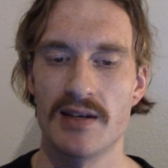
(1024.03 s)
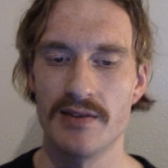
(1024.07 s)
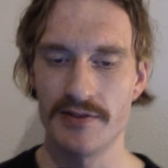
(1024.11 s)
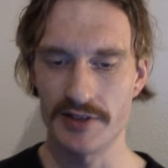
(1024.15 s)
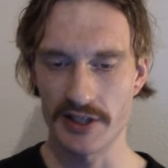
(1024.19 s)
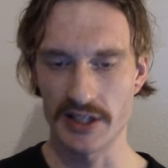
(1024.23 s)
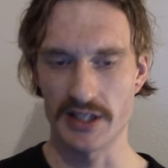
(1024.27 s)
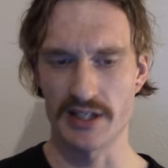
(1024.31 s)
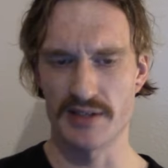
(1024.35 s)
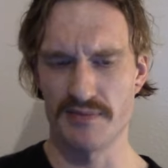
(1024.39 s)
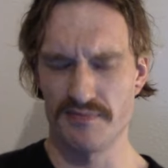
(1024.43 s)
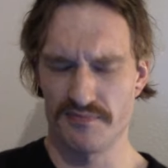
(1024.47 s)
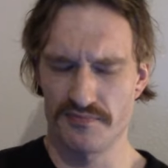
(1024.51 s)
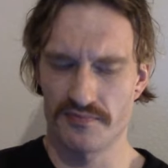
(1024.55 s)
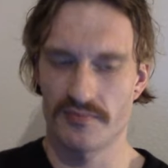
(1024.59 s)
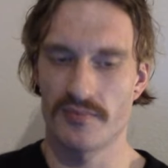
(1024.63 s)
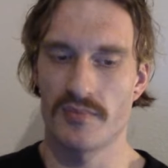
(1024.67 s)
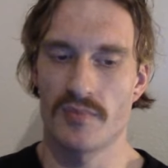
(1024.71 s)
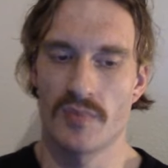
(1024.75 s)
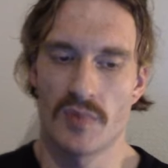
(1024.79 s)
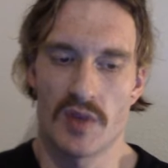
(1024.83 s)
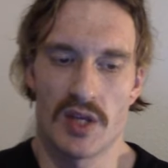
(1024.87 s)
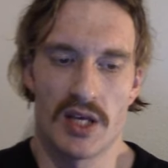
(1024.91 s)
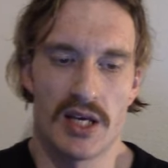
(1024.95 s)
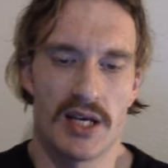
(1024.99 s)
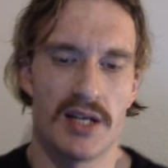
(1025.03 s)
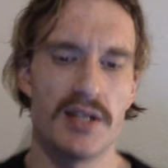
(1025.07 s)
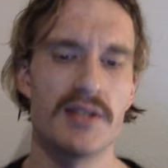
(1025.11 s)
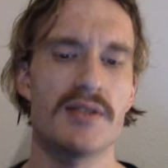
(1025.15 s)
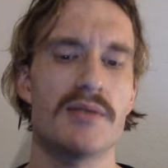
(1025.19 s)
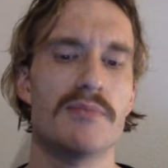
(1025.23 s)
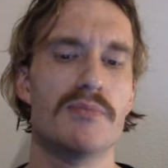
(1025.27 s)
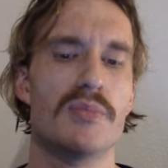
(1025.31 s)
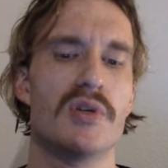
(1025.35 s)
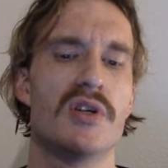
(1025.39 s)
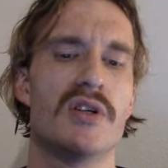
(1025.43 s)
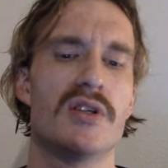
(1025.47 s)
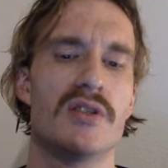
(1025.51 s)
think it is
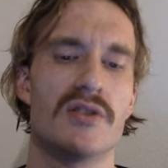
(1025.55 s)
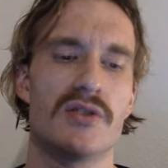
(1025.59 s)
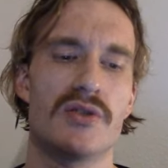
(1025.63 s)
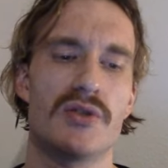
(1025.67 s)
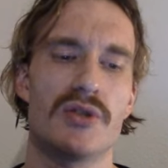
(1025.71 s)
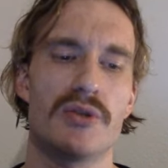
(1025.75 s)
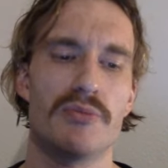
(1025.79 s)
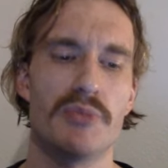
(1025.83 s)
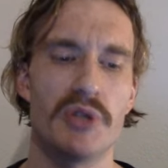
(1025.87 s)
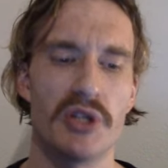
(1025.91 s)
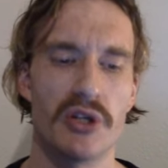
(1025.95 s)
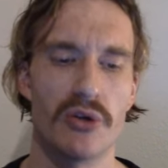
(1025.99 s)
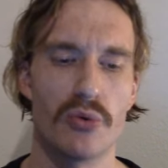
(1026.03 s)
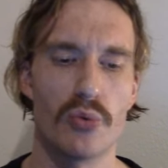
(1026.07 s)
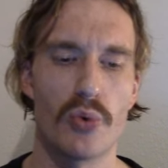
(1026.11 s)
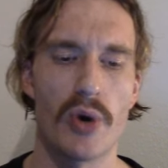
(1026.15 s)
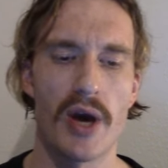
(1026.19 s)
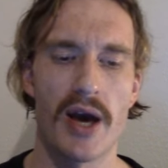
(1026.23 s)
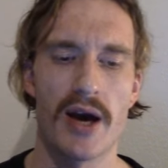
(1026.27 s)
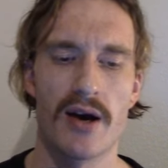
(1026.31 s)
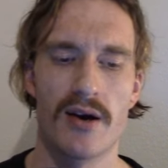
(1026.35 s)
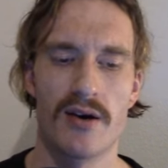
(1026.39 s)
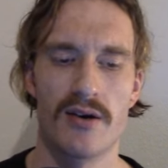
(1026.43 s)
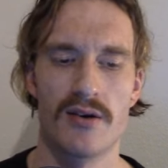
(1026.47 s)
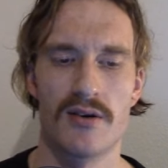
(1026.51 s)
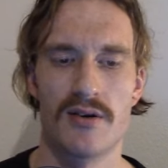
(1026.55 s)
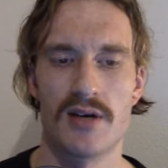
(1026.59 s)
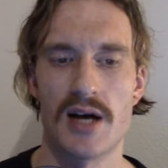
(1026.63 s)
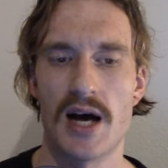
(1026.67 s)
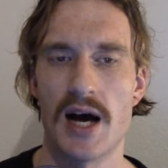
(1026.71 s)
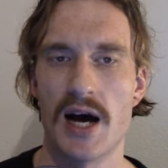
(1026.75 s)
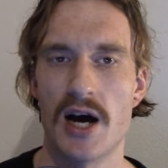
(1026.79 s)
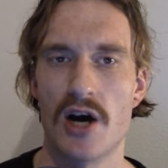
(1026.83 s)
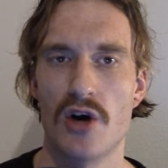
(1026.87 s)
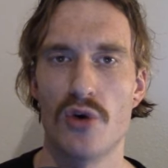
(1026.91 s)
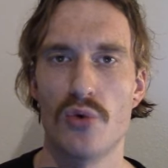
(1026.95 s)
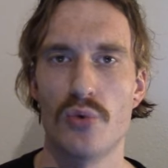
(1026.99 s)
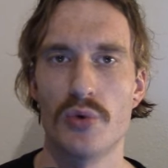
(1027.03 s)
important to be aware
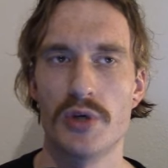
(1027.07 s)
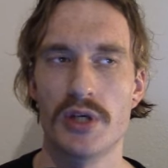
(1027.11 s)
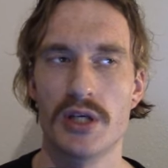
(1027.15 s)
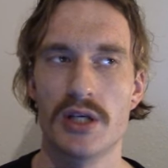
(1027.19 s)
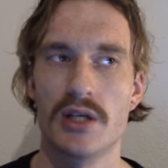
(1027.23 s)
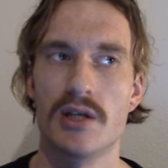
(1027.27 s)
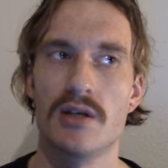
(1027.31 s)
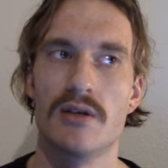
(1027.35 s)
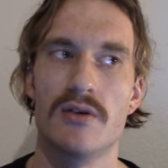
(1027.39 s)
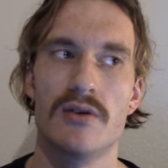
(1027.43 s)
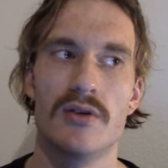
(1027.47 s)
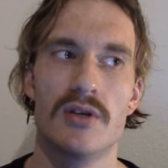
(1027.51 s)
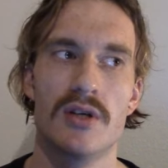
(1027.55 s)
how we